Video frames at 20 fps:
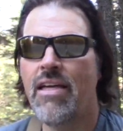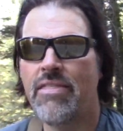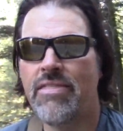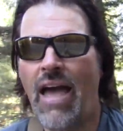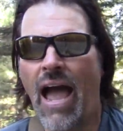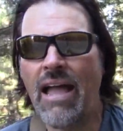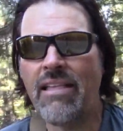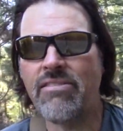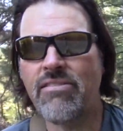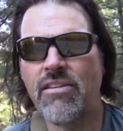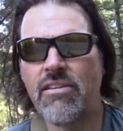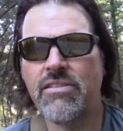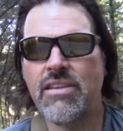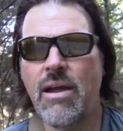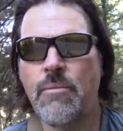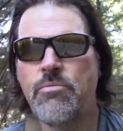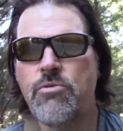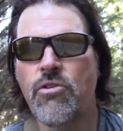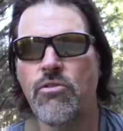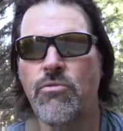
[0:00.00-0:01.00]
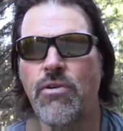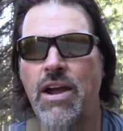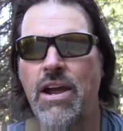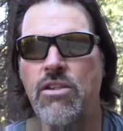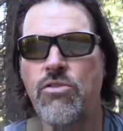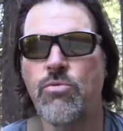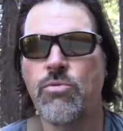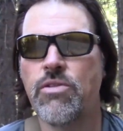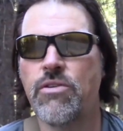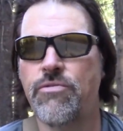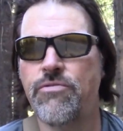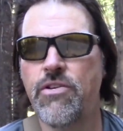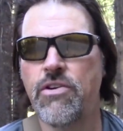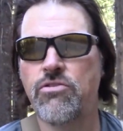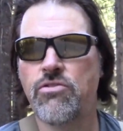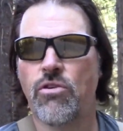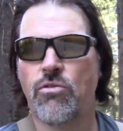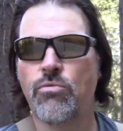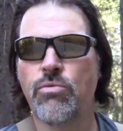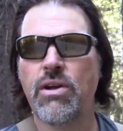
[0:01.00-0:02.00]
That's a temperature range where the
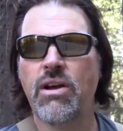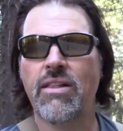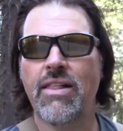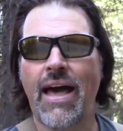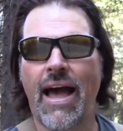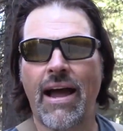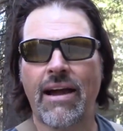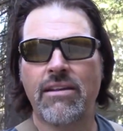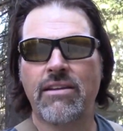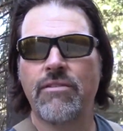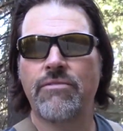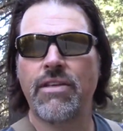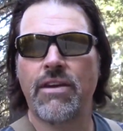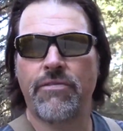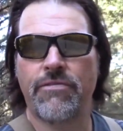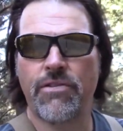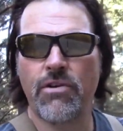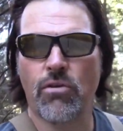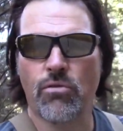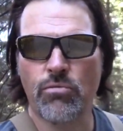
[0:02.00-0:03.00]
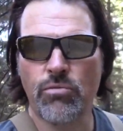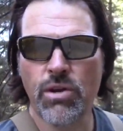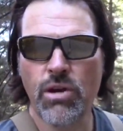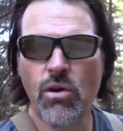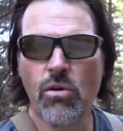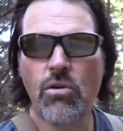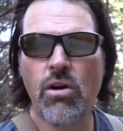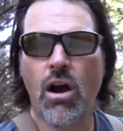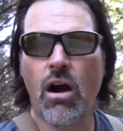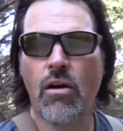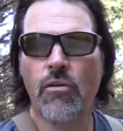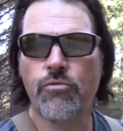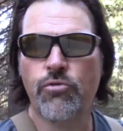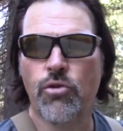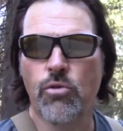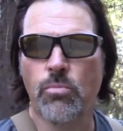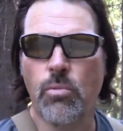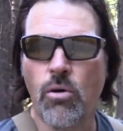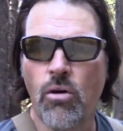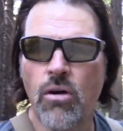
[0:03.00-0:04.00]
fish are real active, they feel real
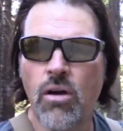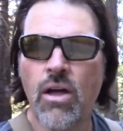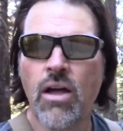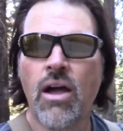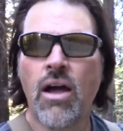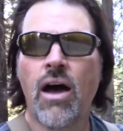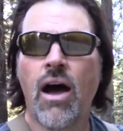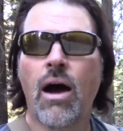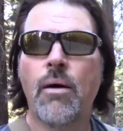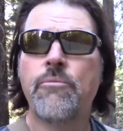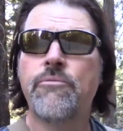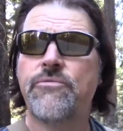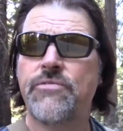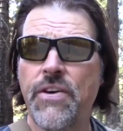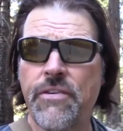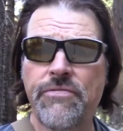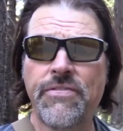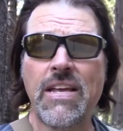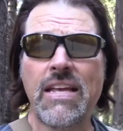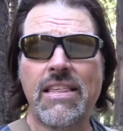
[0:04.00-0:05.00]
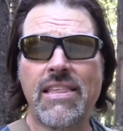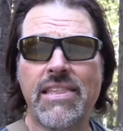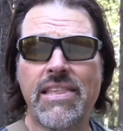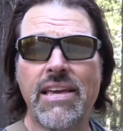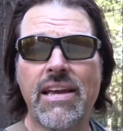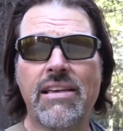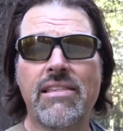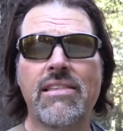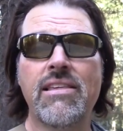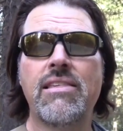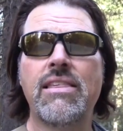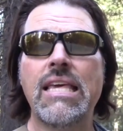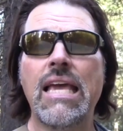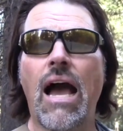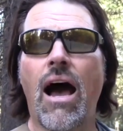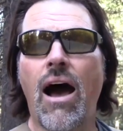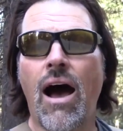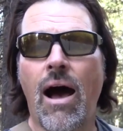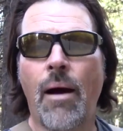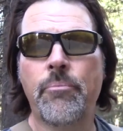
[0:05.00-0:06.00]
comfortable. Um, 56 is
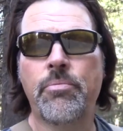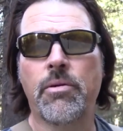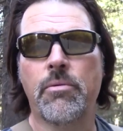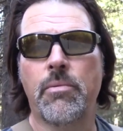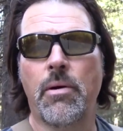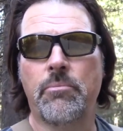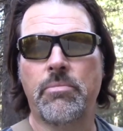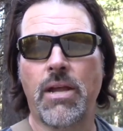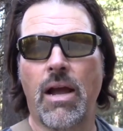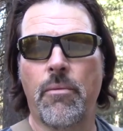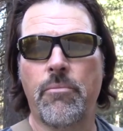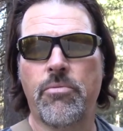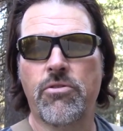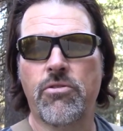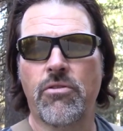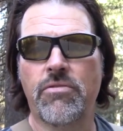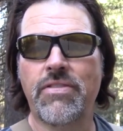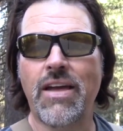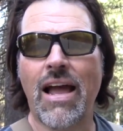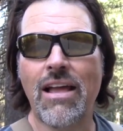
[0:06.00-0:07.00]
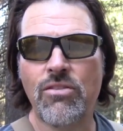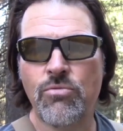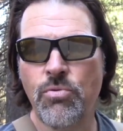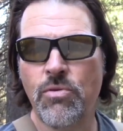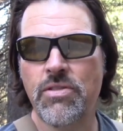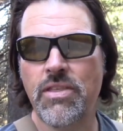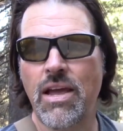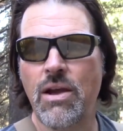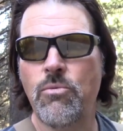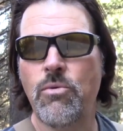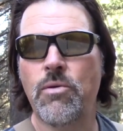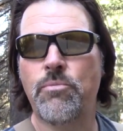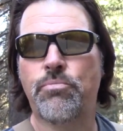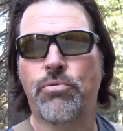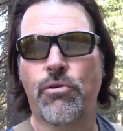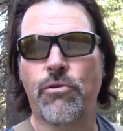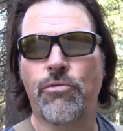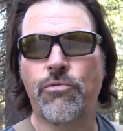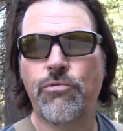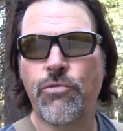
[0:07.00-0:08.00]
the optimum temperature. That's where they would
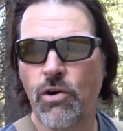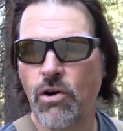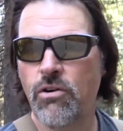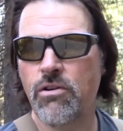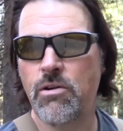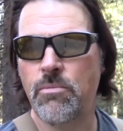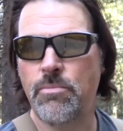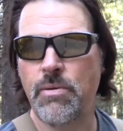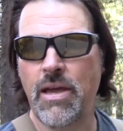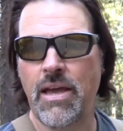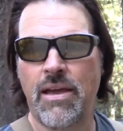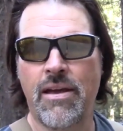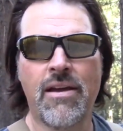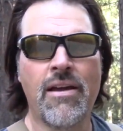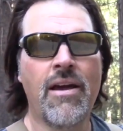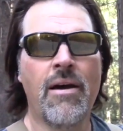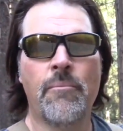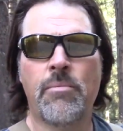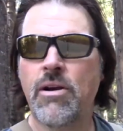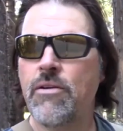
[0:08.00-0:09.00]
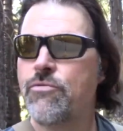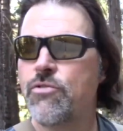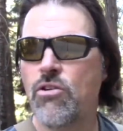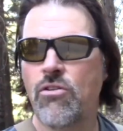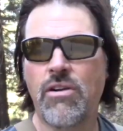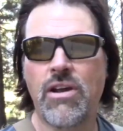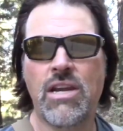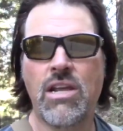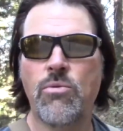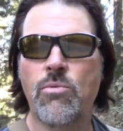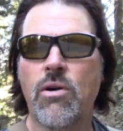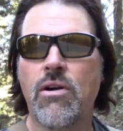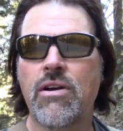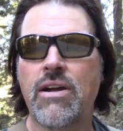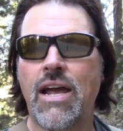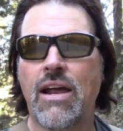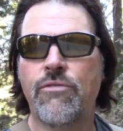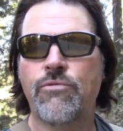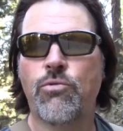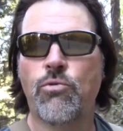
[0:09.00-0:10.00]
prefer to be, but if you're anywhere
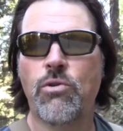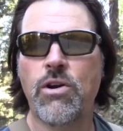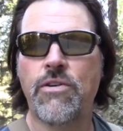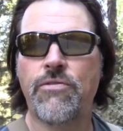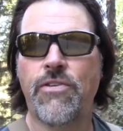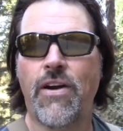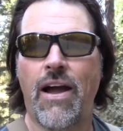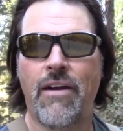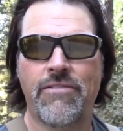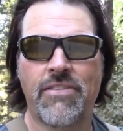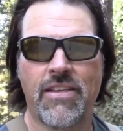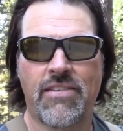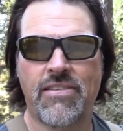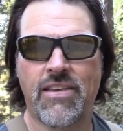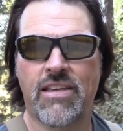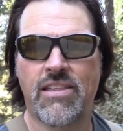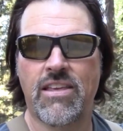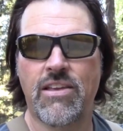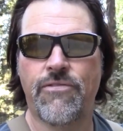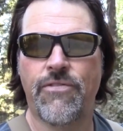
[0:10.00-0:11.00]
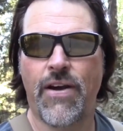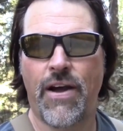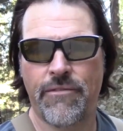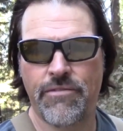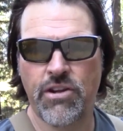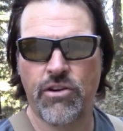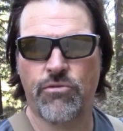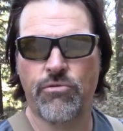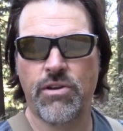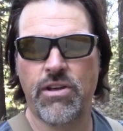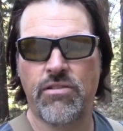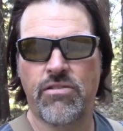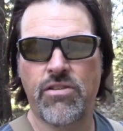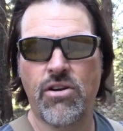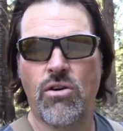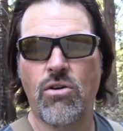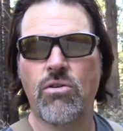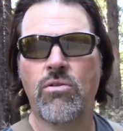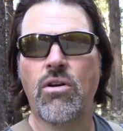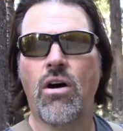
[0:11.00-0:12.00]
in that 45 to 65 degree
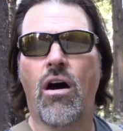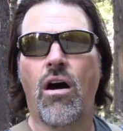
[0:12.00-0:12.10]
zone